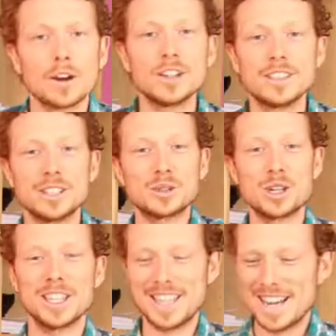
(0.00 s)
on it to
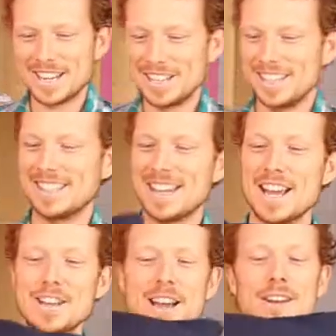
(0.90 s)
squish it down. Now
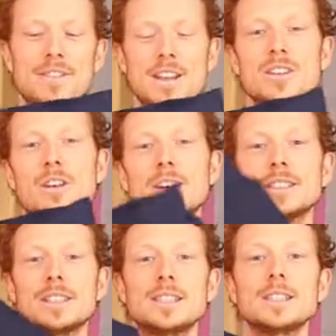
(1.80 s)
you have that
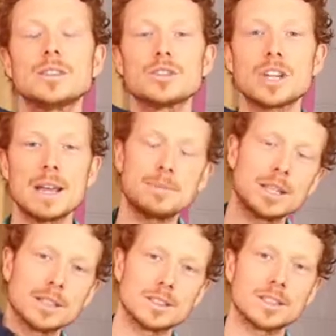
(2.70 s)
nice, neat little shape
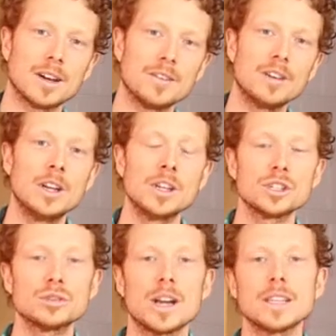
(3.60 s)
that can stuff
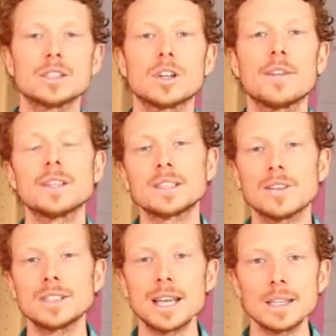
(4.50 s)
straight inside the
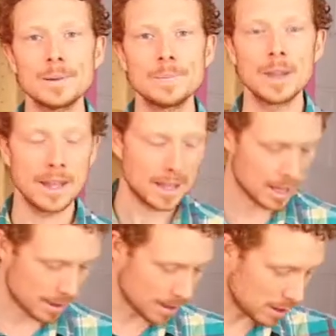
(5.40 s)
stuff sack.
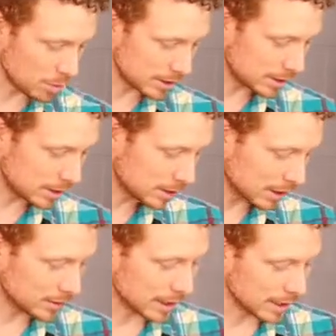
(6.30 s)
And then once in your
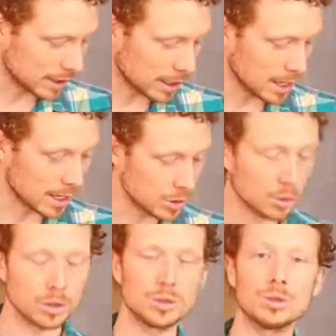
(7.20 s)
stuff sack and you
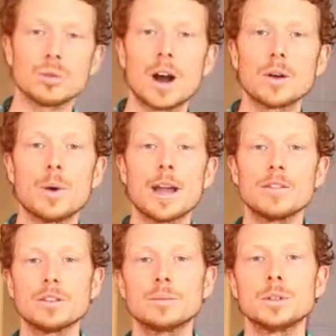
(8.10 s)
want to ride away
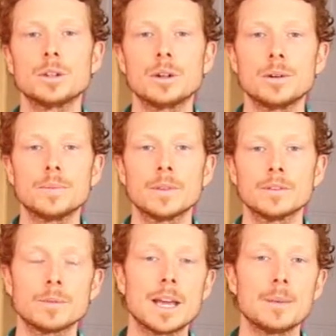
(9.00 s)
from
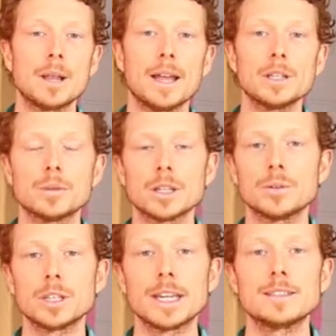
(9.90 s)
the airplane, you want
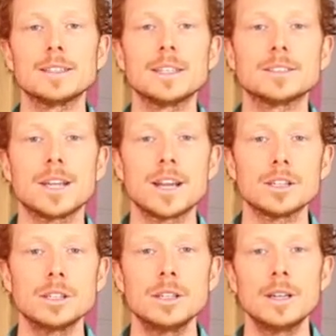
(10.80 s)
to get to your
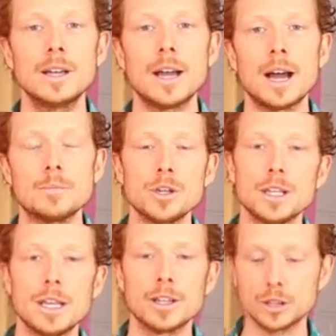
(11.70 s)
destination, you can
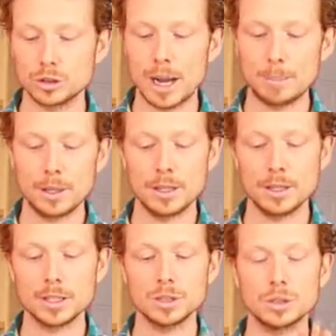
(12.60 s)
either strap
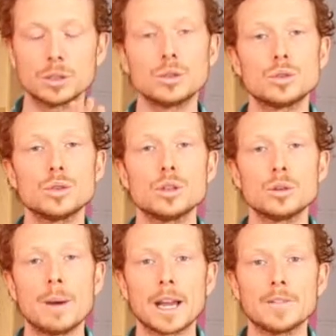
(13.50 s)
this to
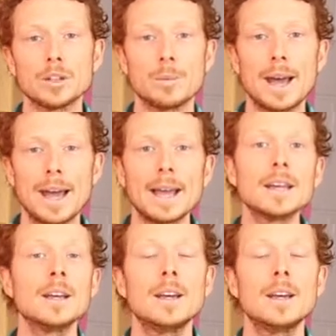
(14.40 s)
your back of your bag,